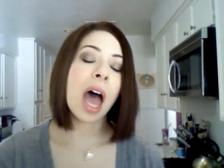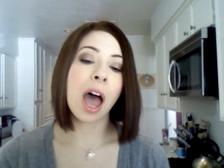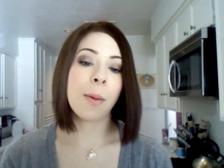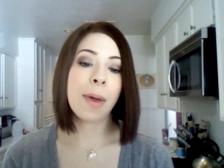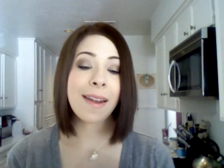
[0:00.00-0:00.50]

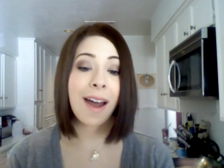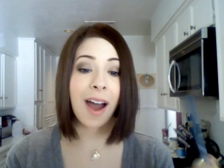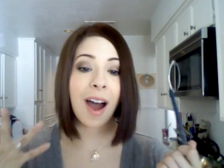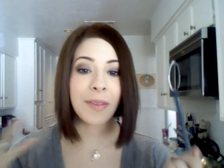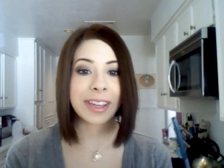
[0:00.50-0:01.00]
um, and
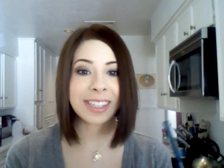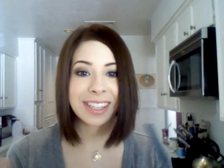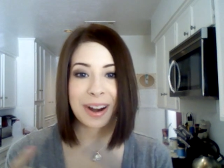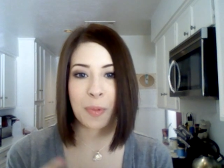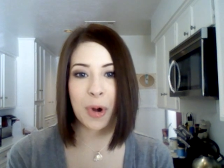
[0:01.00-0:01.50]
not obvious
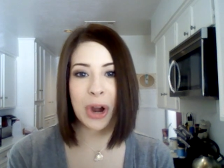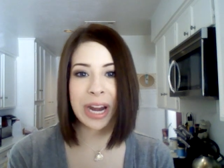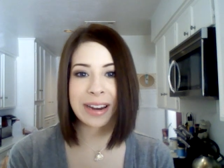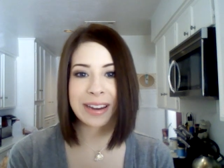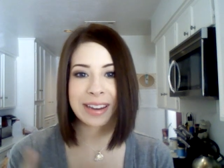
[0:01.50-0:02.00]
that I'm
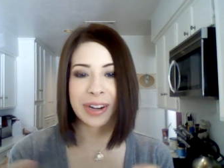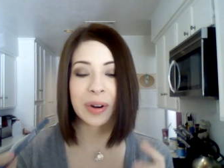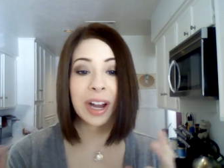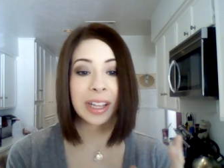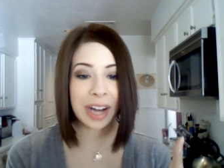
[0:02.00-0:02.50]
wearing, you
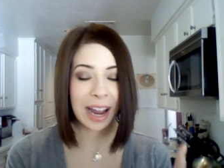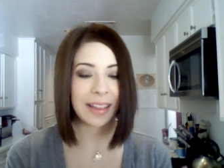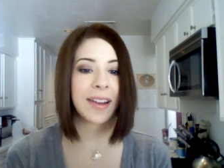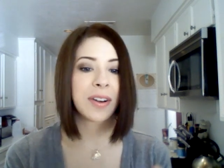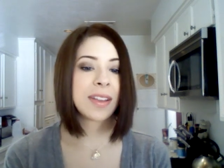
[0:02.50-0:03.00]
know, colored
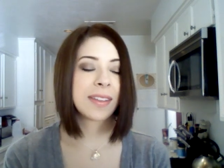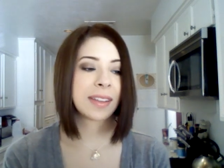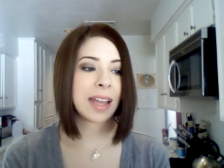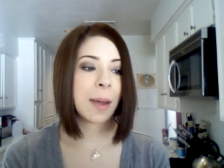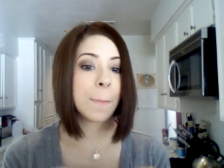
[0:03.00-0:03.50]
eyeliner or anything
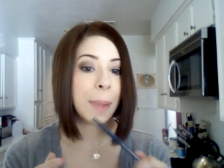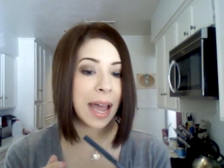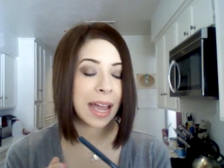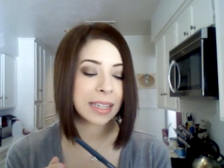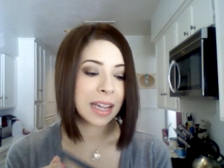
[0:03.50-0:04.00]
like that.
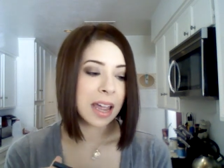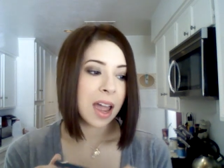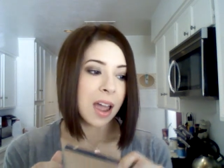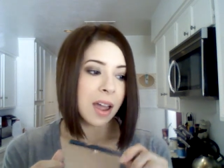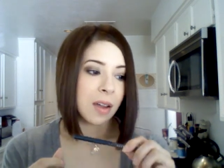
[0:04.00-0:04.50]
But
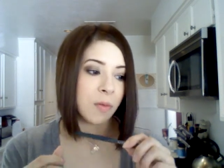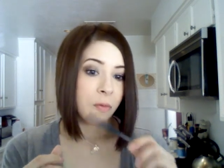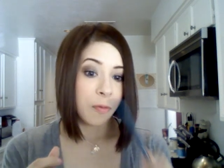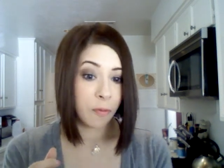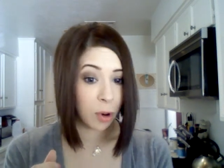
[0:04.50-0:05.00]

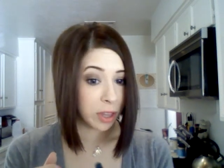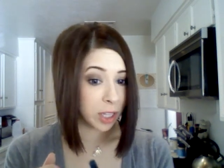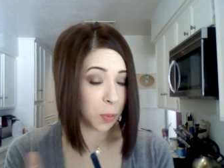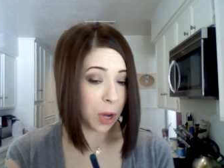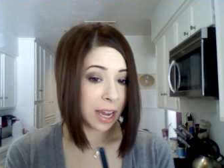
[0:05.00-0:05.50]
for the
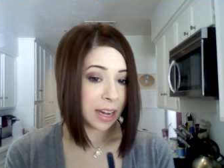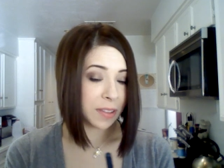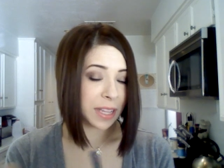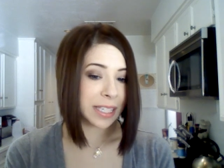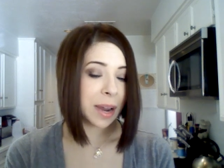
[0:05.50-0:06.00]
spring and
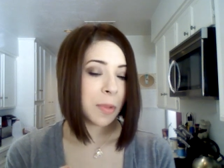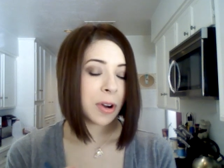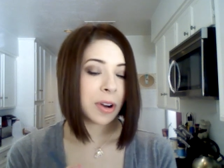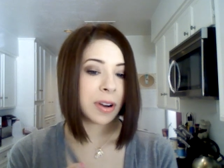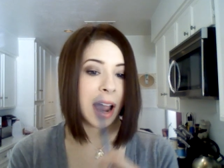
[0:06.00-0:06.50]
even the
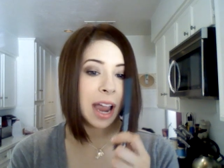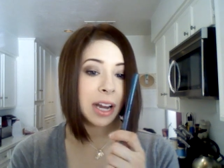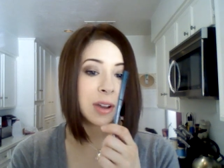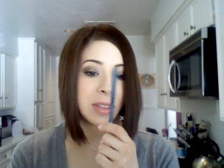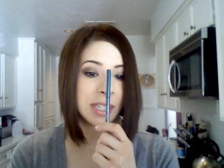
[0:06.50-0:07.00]
summer,
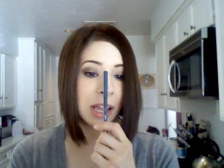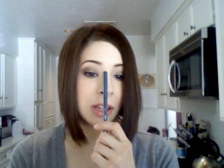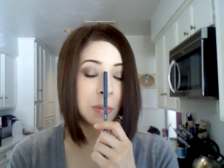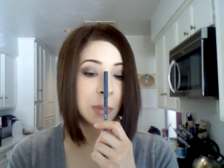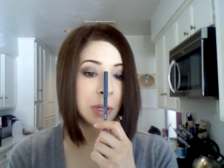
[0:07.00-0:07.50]
I know this
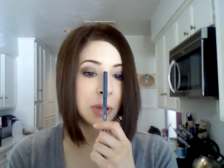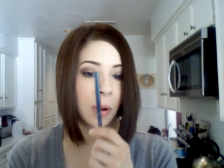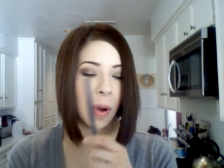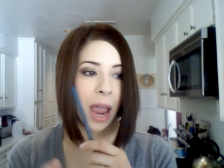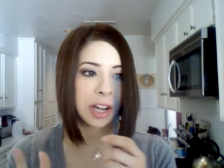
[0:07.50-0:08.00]
color
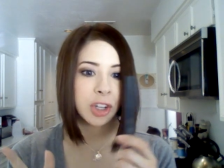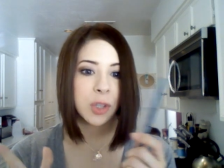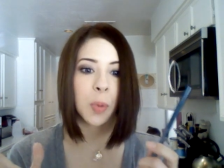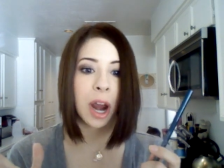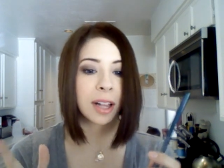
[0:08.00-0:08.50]
blue and
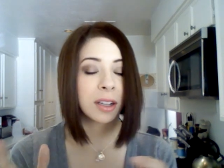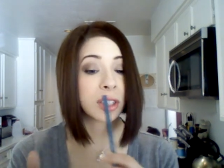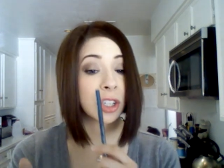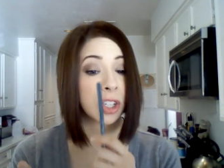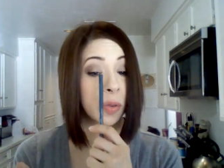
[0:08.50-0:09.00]
just bright
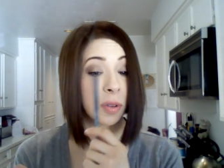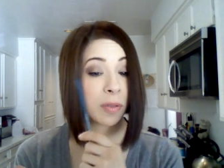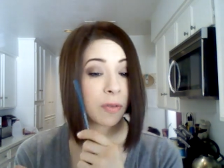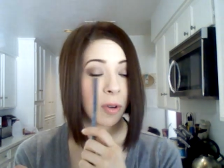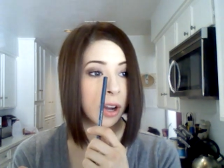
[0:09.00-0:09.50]
colors in
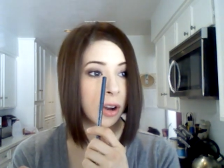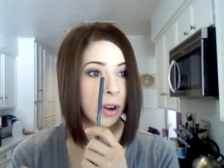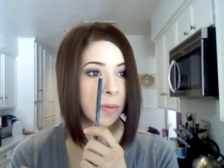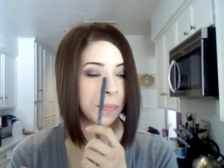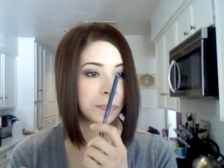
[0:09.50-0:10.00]
general for
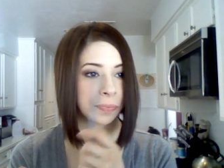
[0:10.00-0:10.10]
your